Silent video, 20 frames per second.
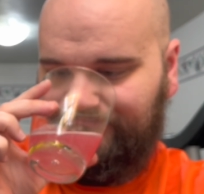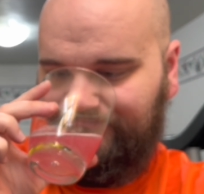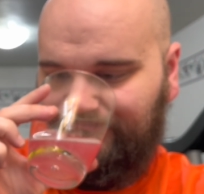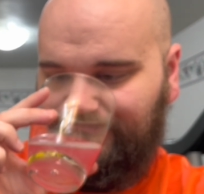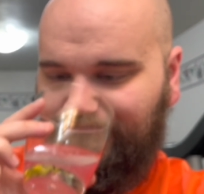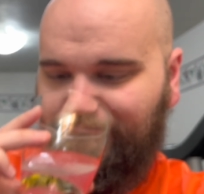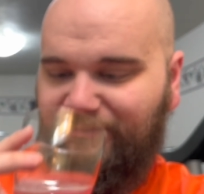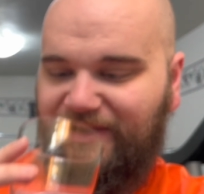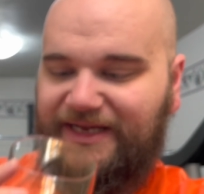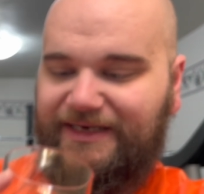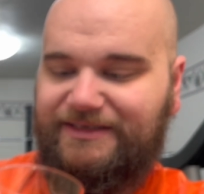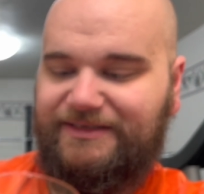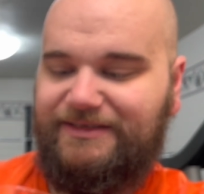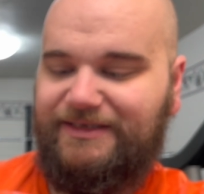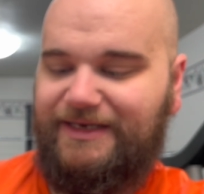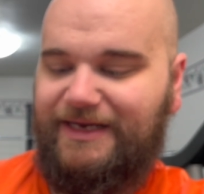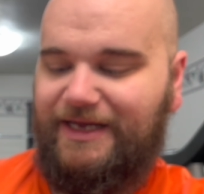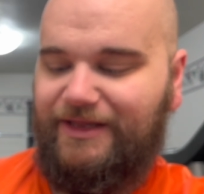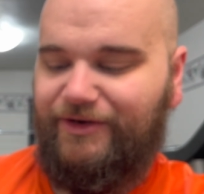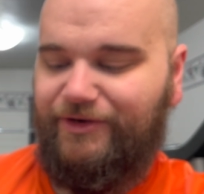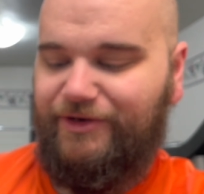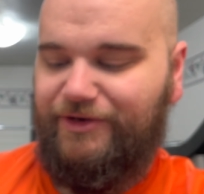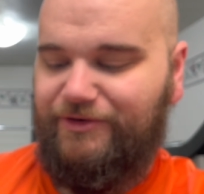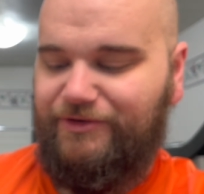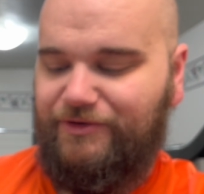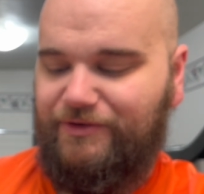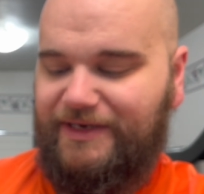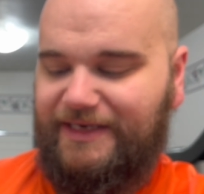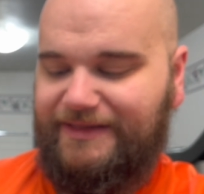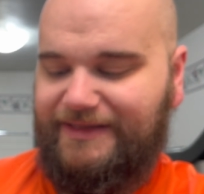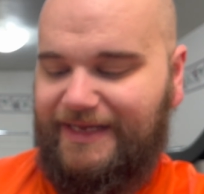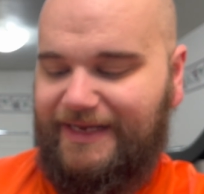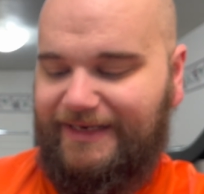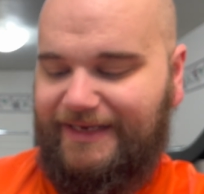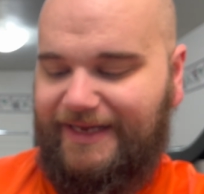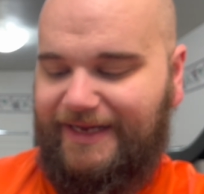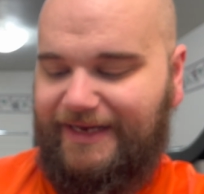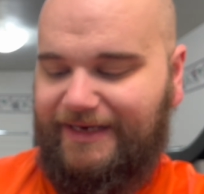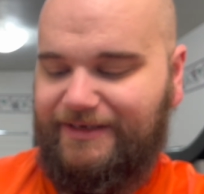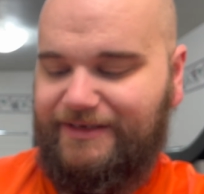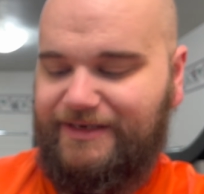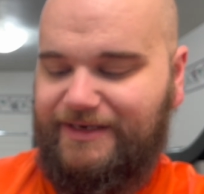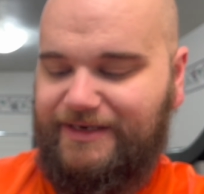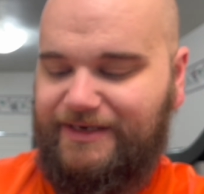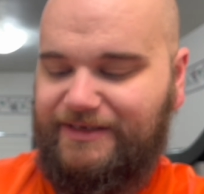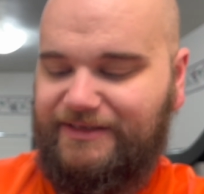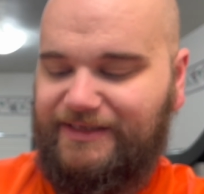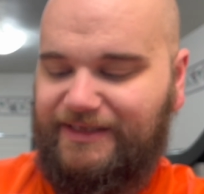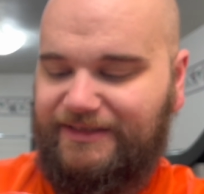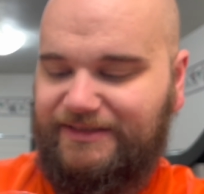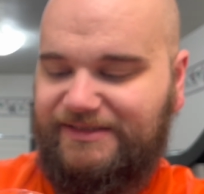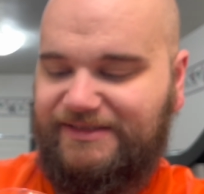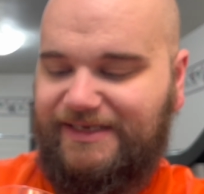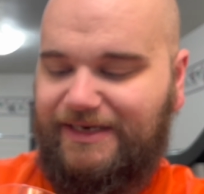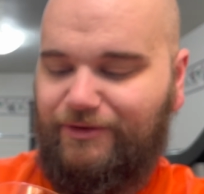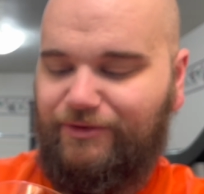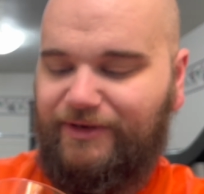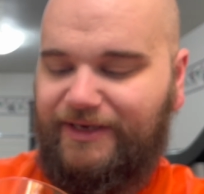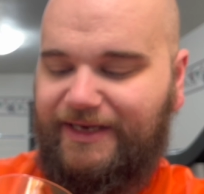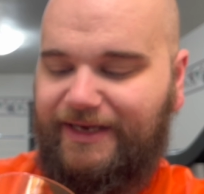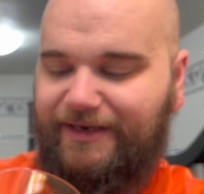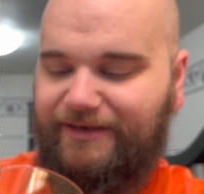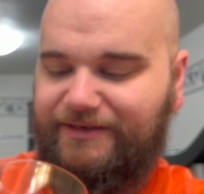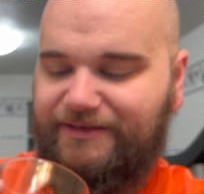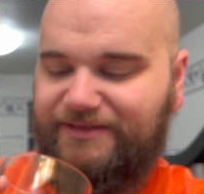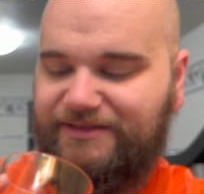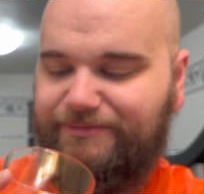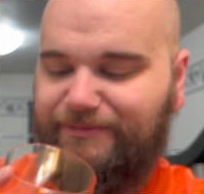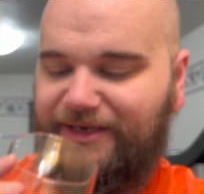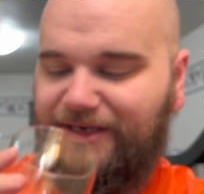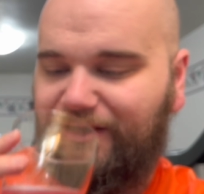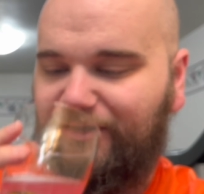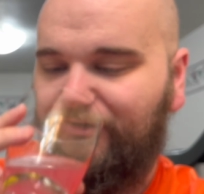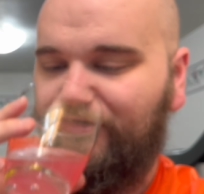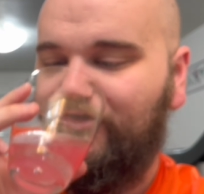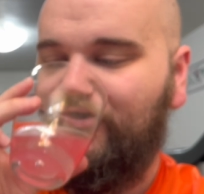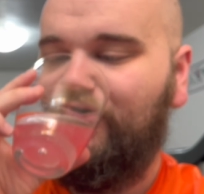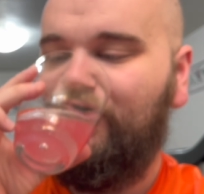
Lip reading: Mixed together, you do get that candy, that sour candy smell.